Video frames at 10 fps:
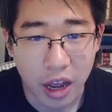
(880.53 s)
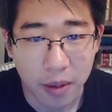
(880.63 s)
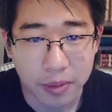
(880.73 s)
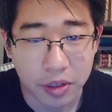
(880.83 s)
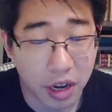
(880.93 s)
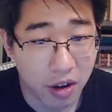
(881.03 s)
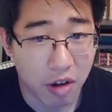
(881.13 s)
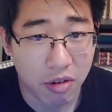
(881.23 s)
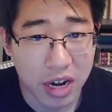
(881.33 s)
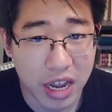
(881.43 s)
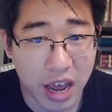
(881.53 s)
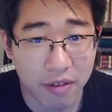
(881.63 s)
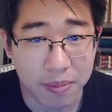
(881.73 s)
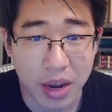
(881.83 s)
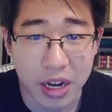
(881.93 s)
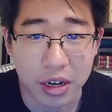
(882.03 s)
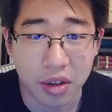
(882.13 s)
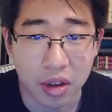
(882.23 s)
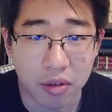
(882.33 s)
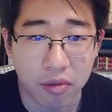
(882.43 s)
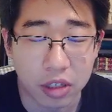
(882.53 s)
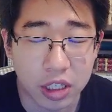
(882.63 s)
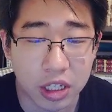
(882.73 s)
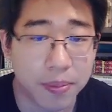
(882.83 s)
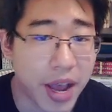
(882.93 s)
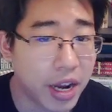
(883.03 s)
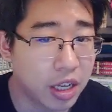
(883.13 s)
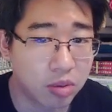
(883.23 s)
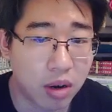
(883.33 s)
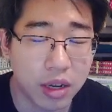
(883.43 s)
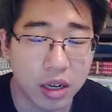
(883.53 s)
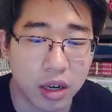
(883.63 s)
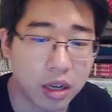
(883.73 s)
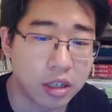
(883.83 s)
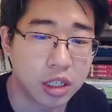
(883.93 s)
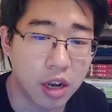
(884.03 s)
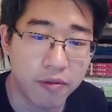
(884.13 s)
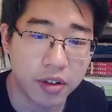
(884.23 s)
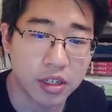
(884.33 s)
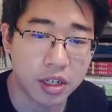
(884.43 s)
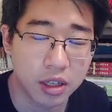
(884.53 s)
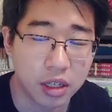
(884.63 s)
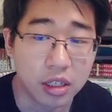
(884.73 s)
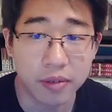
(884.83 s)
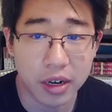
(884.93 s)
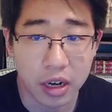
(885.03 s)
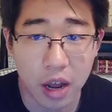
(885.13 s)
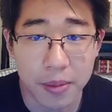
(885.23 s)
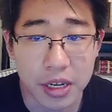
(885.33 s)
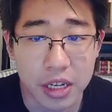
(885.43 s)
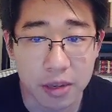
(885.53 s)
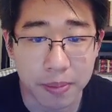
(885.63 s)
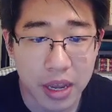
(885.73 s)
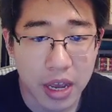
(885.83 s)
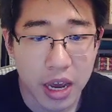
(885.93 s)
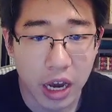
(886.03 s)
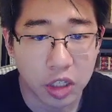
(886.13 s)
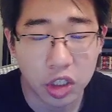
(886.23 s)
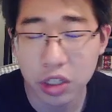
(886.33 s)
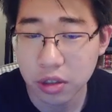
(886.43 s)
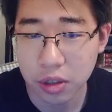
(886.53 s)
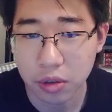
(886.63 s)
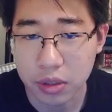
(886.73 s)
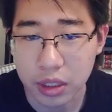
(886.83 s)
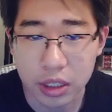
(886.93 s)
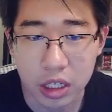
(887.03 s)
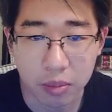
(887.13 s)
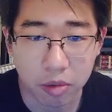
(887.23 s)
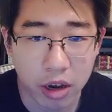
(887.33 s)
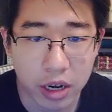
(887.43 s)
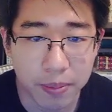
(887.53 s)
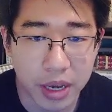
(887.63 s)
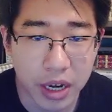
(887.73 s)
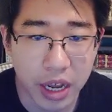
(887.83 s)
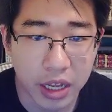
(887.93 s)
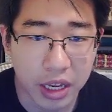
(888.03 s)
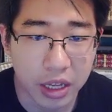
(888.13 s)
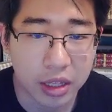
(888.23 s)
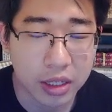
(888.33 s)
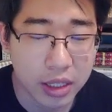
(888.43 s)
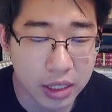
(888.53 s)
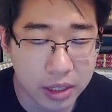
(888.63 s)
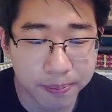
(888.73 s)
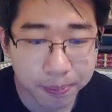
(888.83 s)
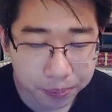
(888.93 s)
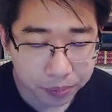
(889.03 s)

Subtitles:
So now I already have in mind of what's in the back. It's probably a Galarian Stunfisk. There's a very common team, and she also used this team quite a bit at the end of the season.